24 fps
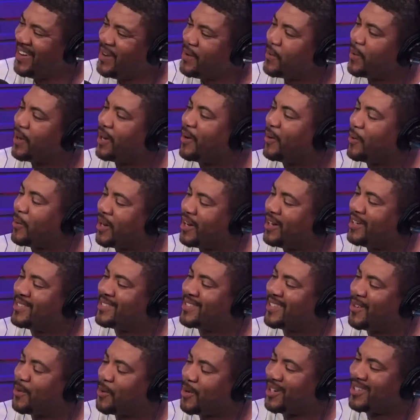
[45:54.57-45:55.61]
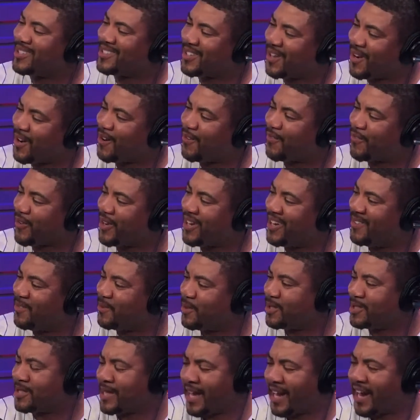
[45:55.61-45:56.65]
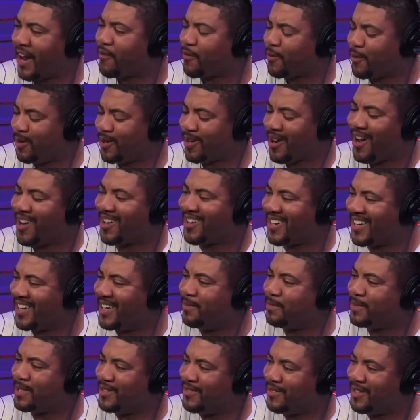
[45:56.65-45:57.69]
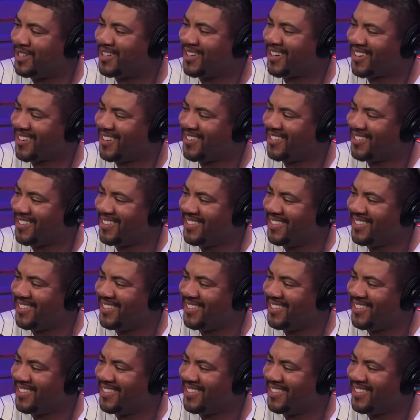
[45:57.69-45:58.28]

where his girlfriend was like everyone called her an MTV girl?